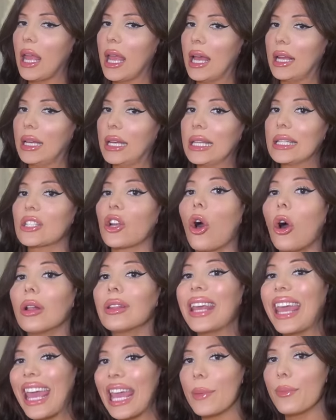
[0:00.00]
and it is
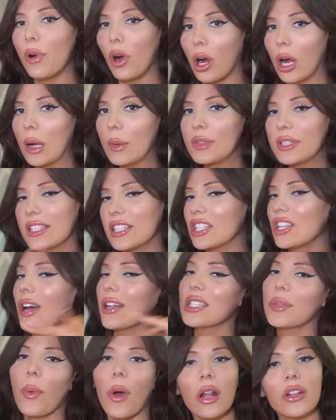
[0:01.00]
called Ape Arms. This is
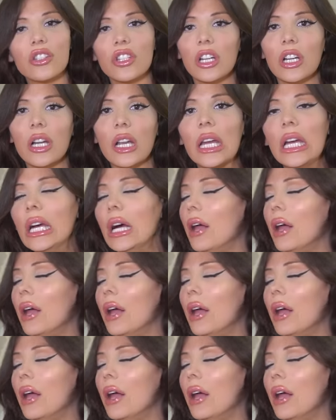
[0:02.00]
not sponsored.